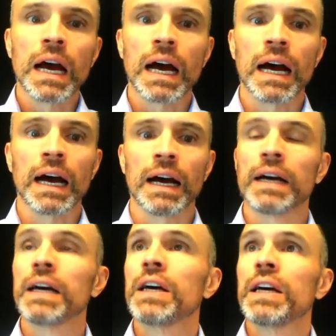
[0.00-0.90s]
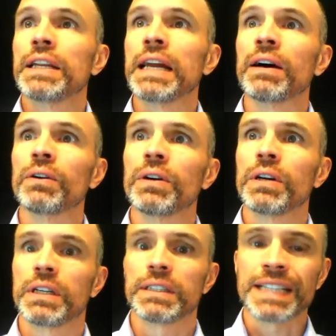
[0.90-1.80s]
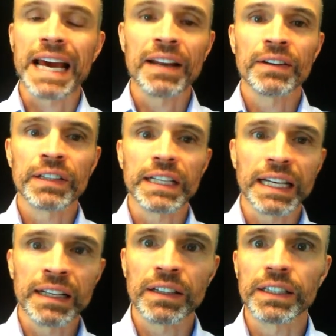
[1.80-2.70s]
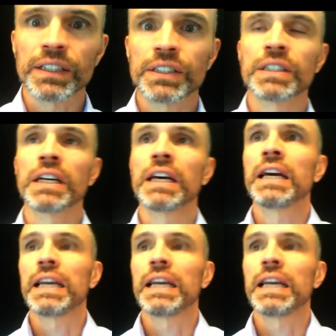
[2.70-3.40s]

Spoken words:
Now, standard English